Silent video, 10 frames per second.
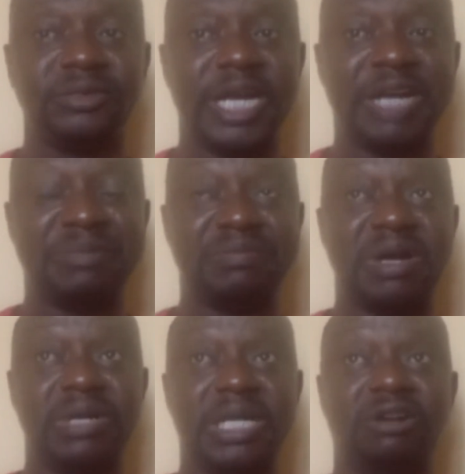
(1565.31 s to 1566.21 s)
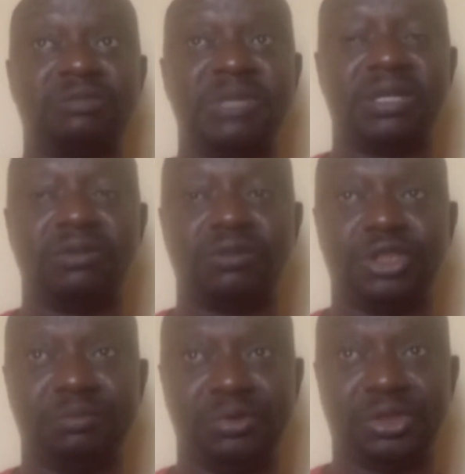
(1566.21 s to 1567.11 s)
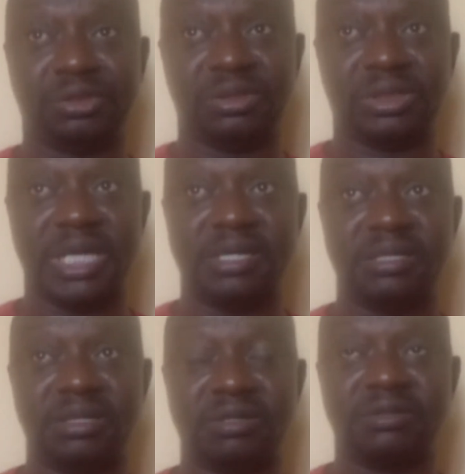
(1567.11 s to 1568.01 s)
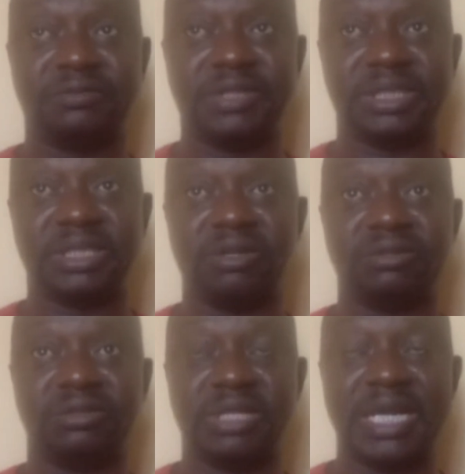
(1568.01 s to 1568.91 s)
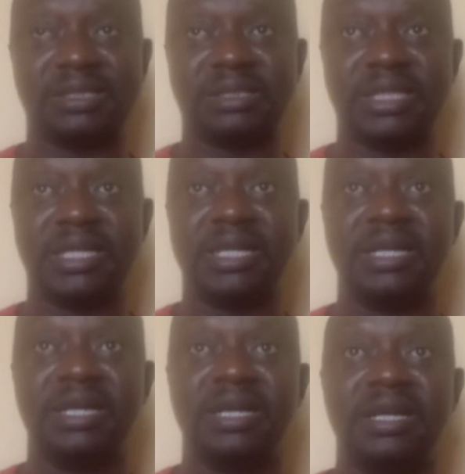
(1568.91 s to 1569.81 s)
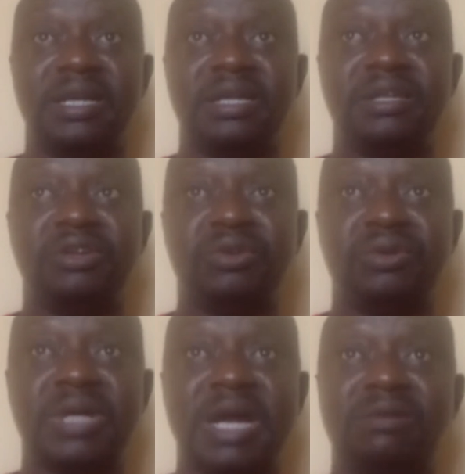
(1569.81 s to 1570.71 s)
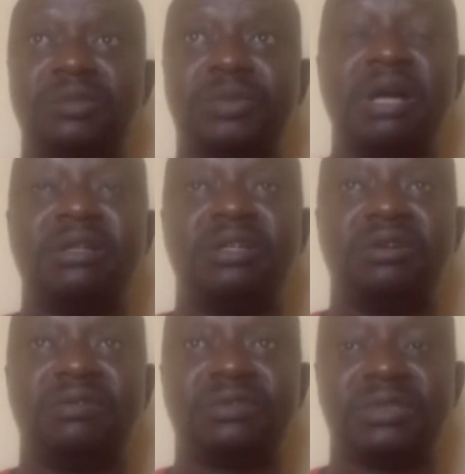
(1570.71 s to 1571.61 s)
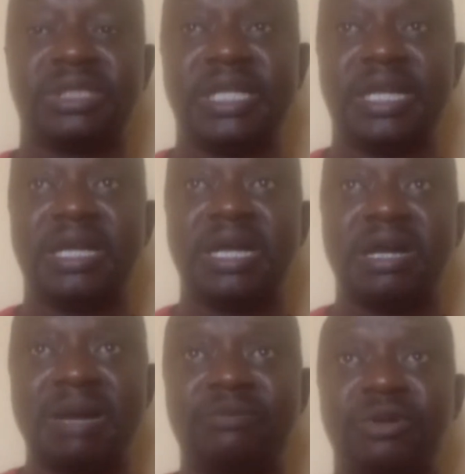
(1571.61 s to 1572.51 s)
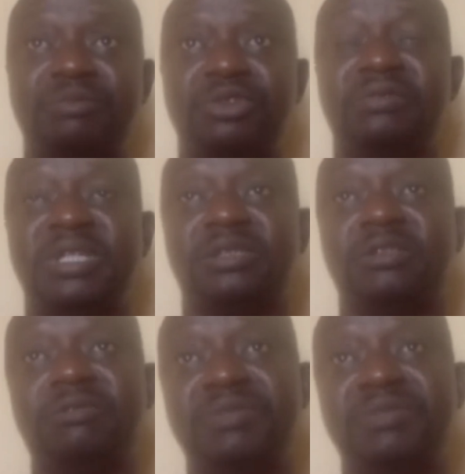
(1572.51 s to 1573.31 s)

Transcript: I remember when I was making contributions at the conference in London last year, I was proud enough to say that I'm from University of